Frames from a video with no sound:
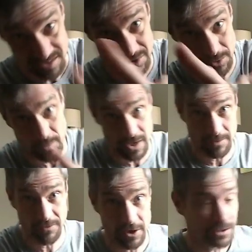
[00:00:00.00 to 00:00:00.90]
I still do
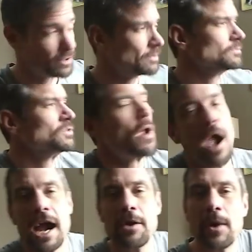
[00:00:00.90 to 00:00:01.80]
eat fish.
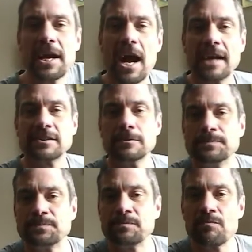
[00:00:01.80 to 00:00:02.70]
Anyway, guys,
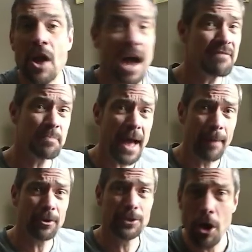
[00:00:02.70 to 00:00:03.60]
I've
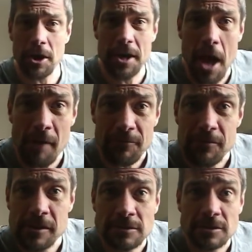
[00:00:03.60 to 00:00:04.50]
babbled long enough.
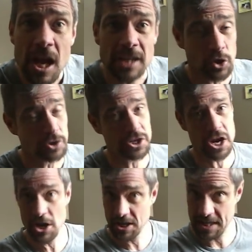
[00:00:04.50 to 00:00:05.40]
I told you
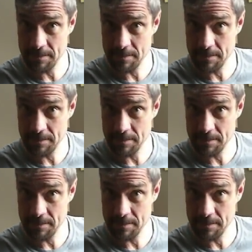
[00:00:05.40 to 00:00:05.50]
I'm going to